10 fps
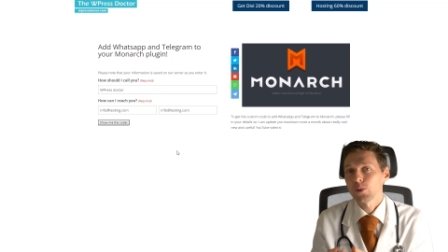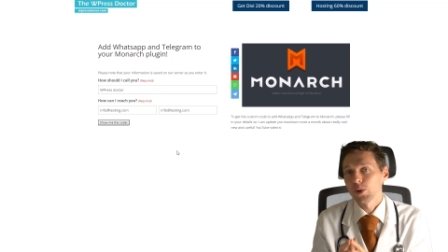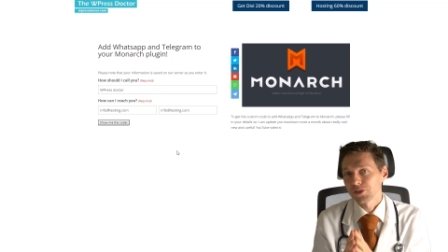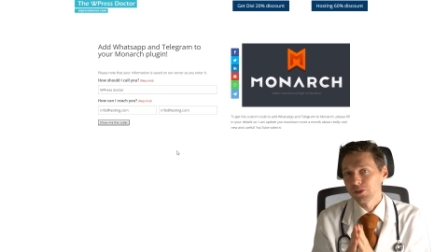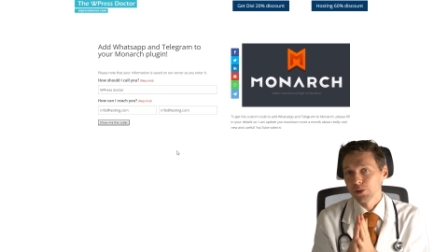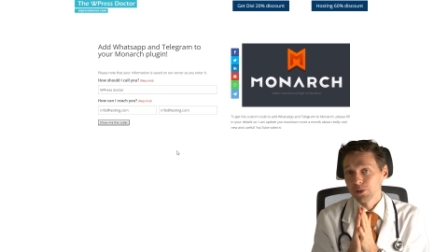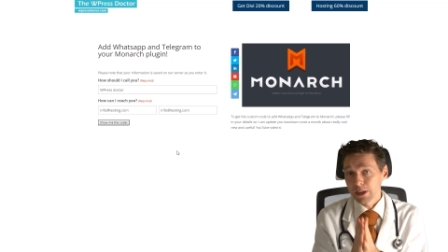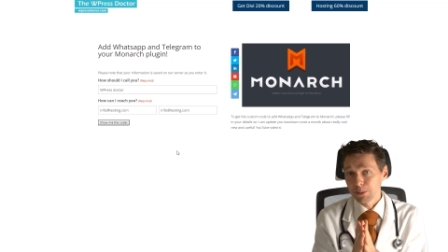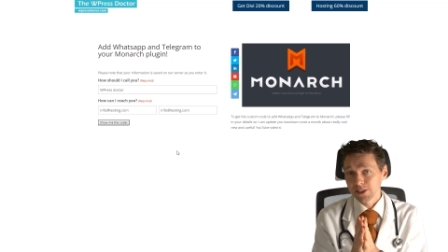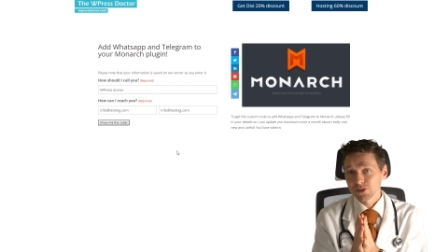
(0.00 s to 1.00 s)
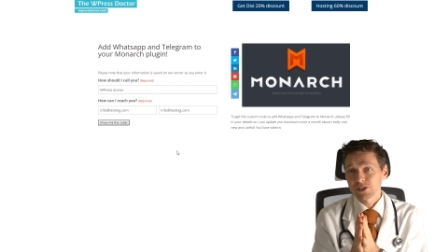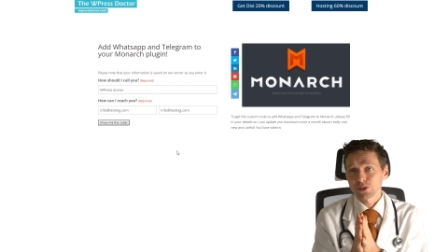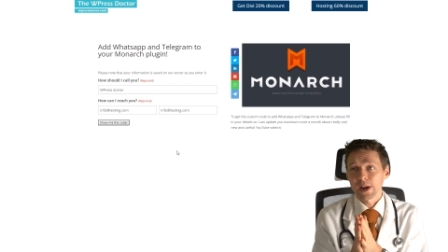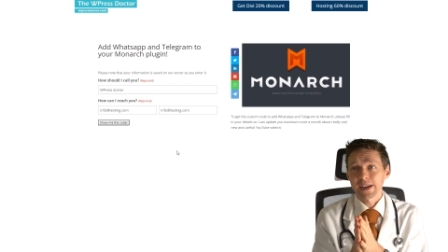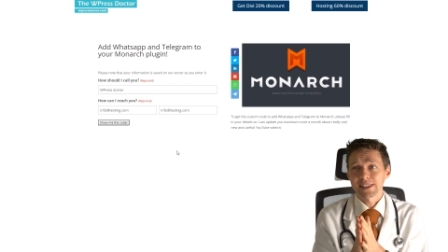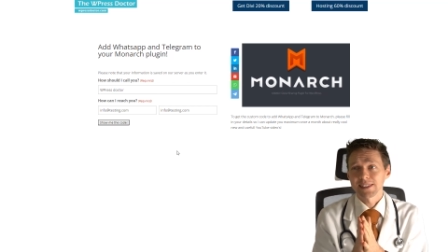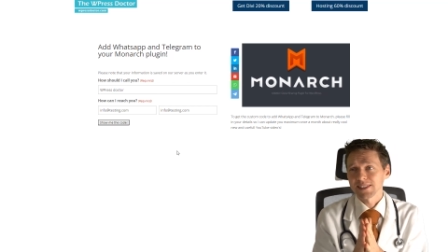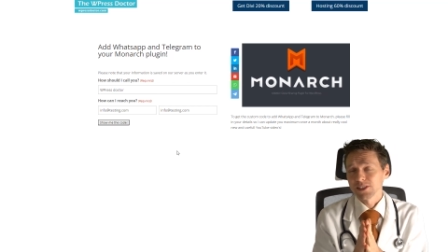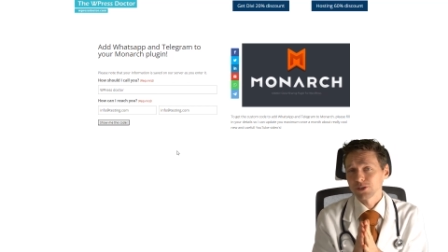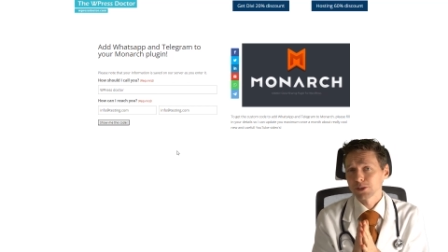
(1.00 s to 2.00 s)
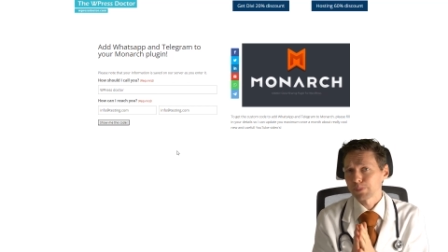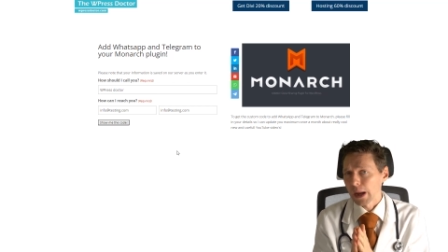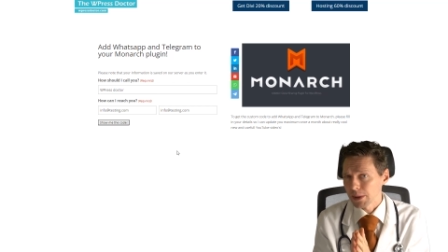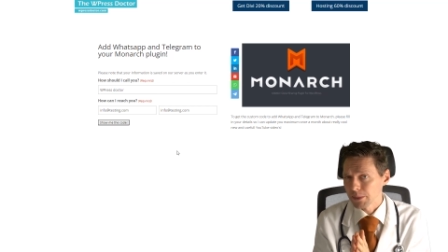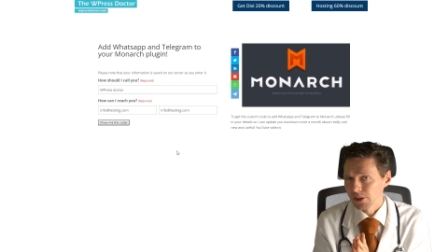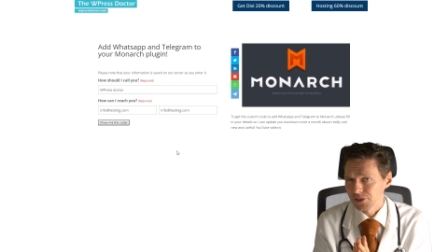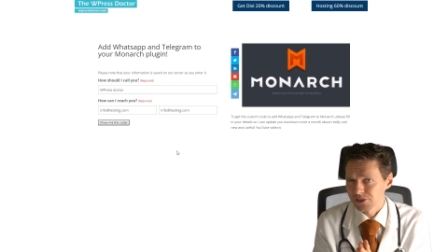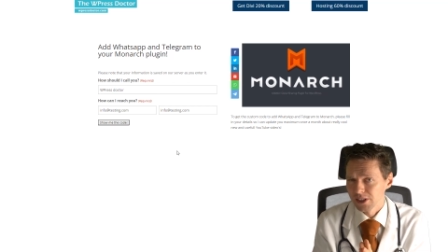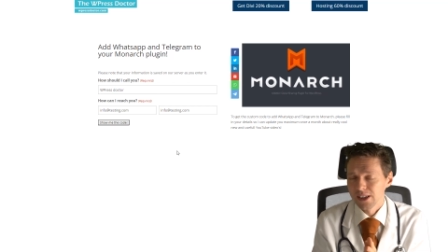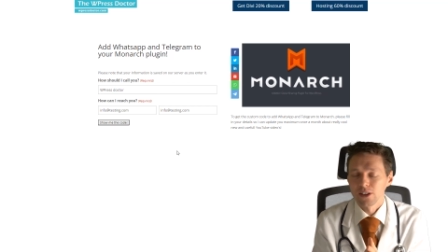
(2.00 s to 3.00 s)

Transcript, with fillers: I want to know your email address so I can send you spam emails.